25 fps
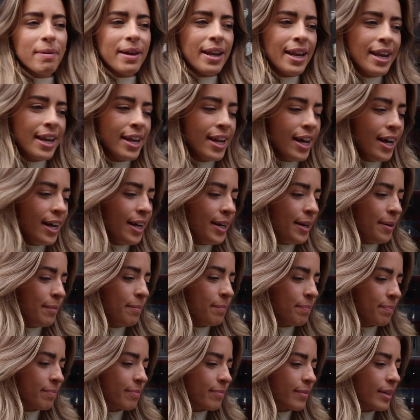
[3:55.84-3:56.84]
been um,
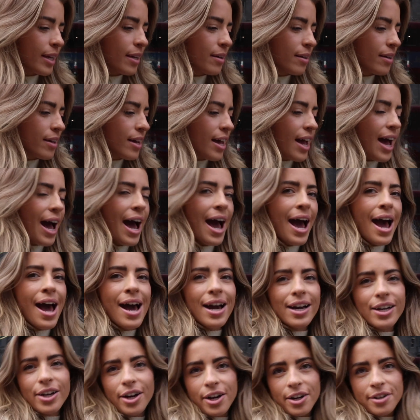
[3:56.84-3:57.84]

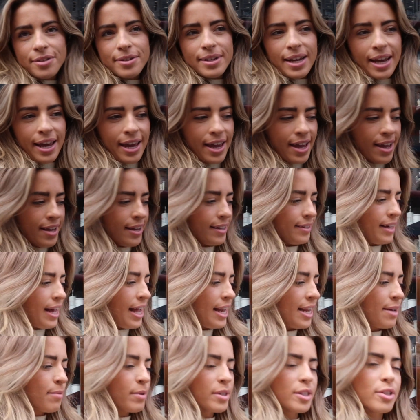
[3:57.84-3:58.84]
at Coday.
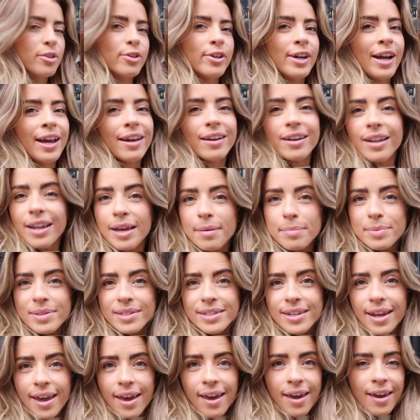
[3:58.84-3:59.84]
Ellie was creating a
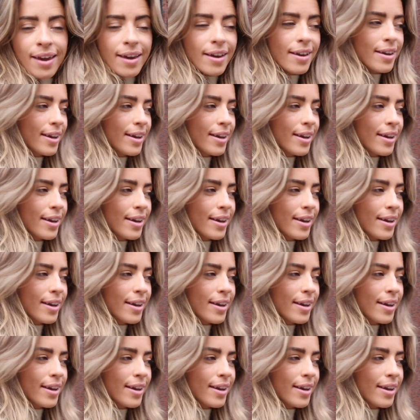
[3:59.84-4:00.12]
lipstick,